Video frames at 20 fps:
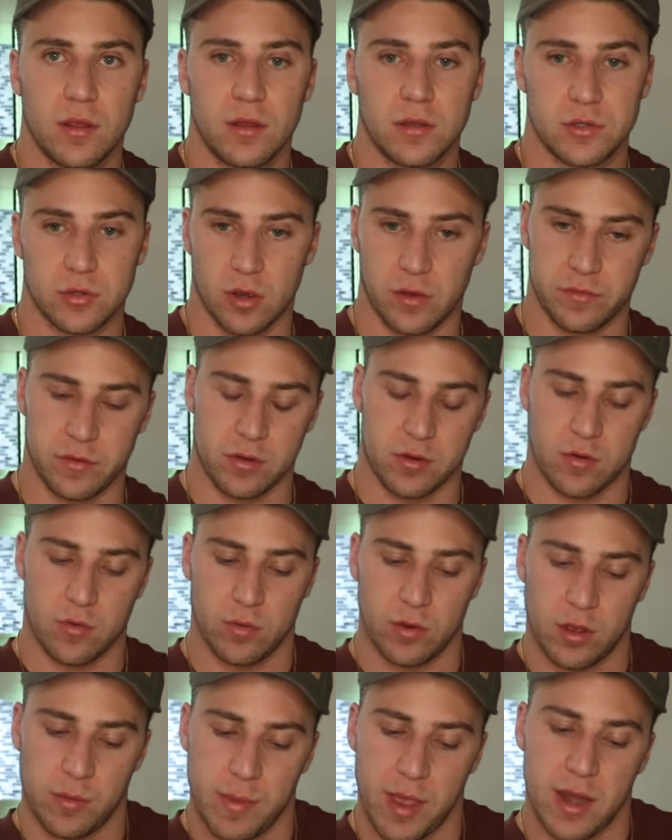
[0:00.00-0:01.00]
So if you're a
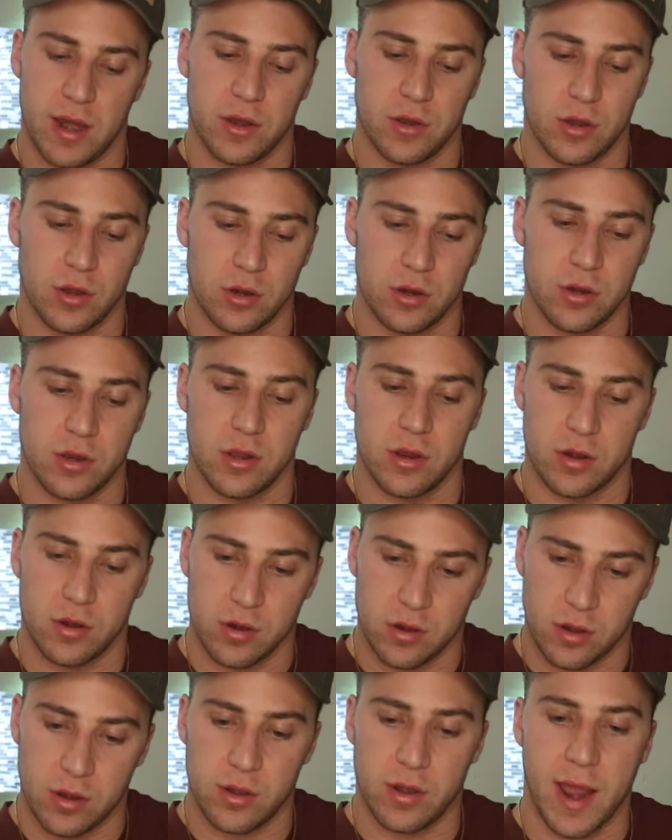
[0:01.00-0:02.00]
real man and
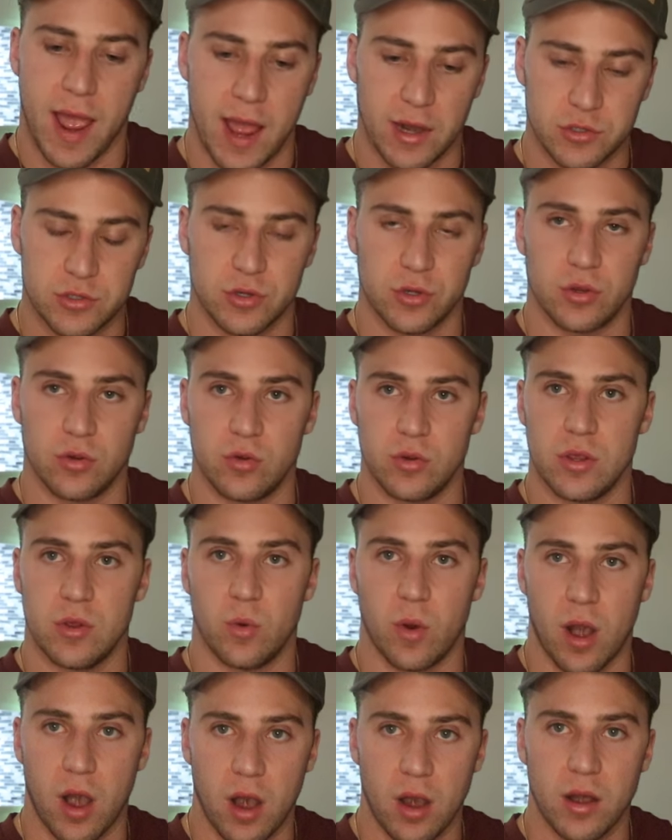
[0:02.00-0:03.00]
you're naturally who
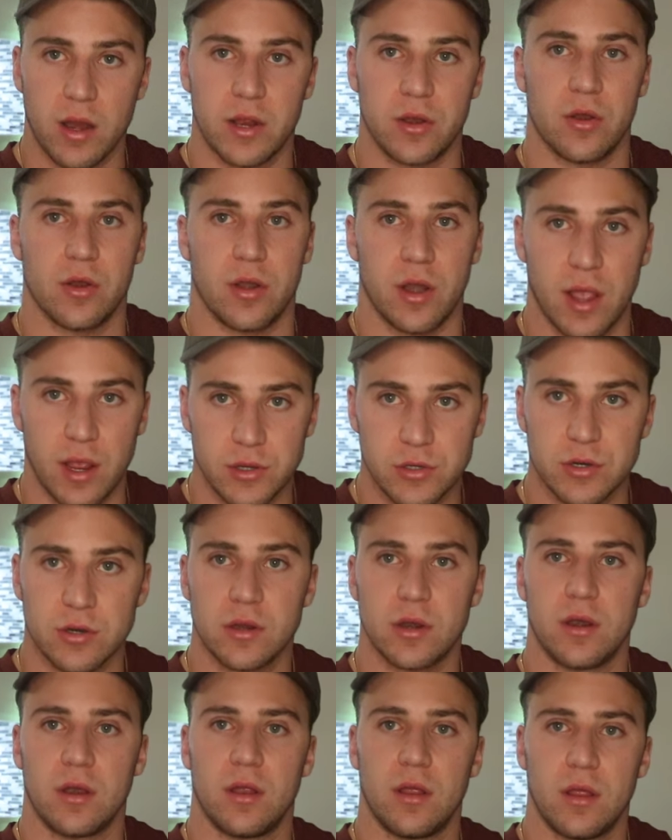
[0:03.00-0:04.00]
you are in your
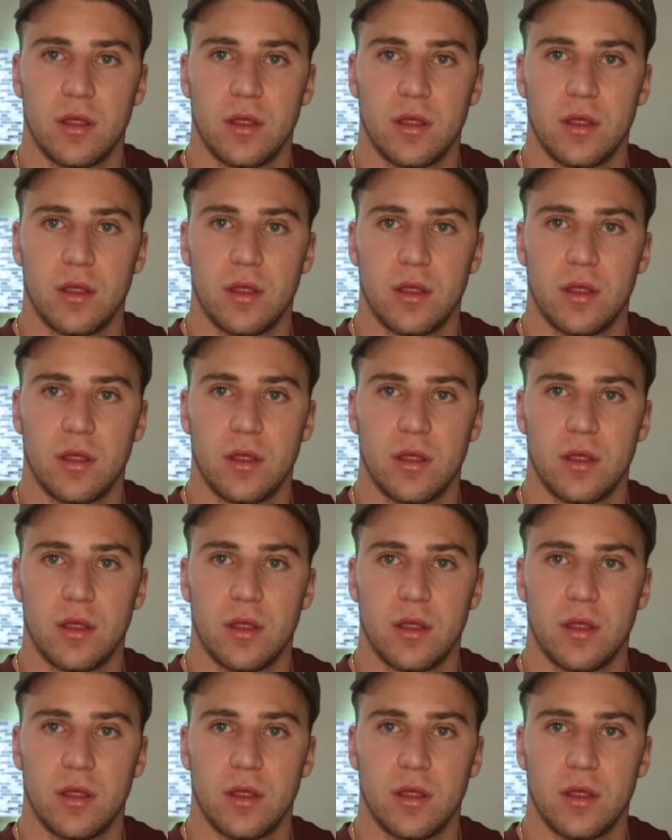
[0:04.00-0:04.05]
nature,